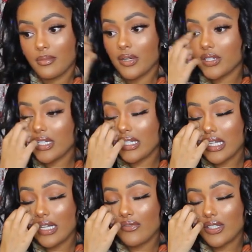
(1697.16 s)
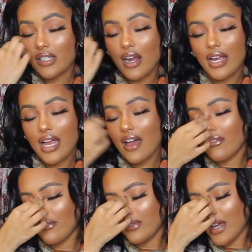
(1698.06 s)
purchase any of the, sorry, I
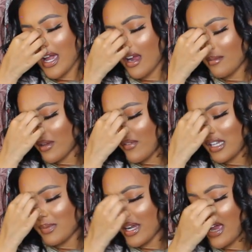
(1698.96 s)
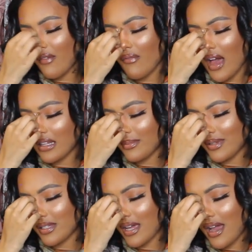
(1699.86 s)
have the hair in my face, but I can't find the
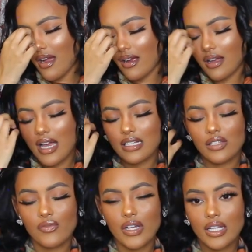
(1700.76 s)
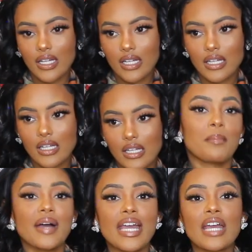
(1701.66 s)
piece of hair. I just feel it.
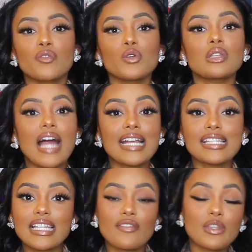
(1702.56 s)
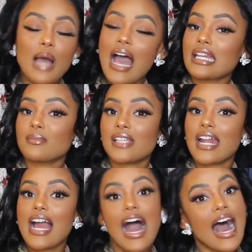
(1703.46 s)
But if you liked any of the items
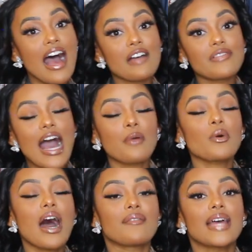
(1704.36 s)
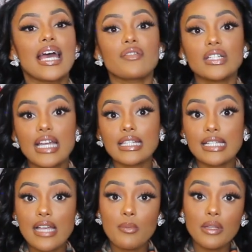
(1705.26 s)
that I have, I will have everything
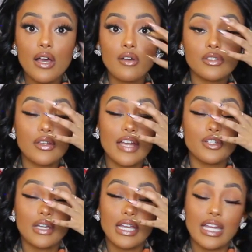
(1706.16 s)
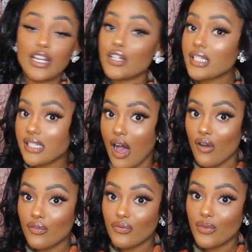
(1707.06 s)
linked down below so that you can get it
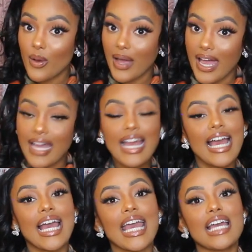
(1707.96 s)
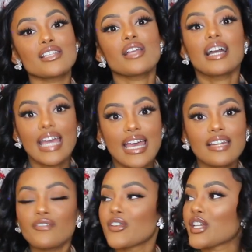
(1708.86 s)
yourself, okay? And
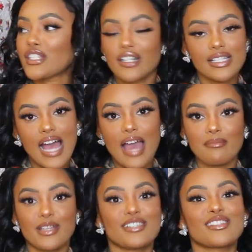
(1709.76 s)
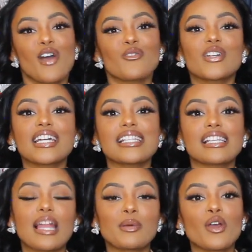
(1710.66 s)
again, for the third time, don't forget
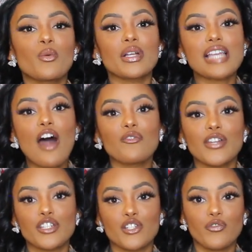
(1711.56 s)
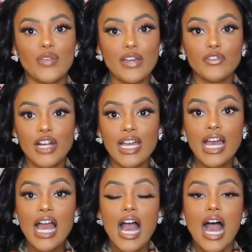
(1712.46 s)
to let me know which outfit is your favorite.
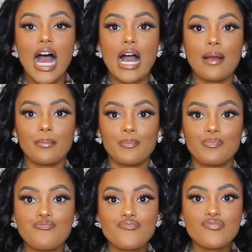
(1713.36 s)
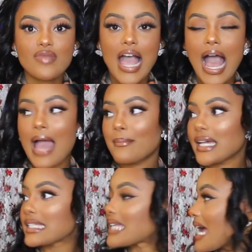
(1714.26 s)
Um, I'm
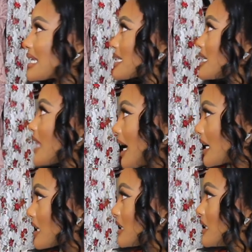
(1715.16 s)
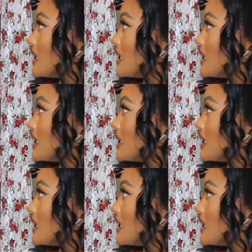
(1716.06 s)
excited to like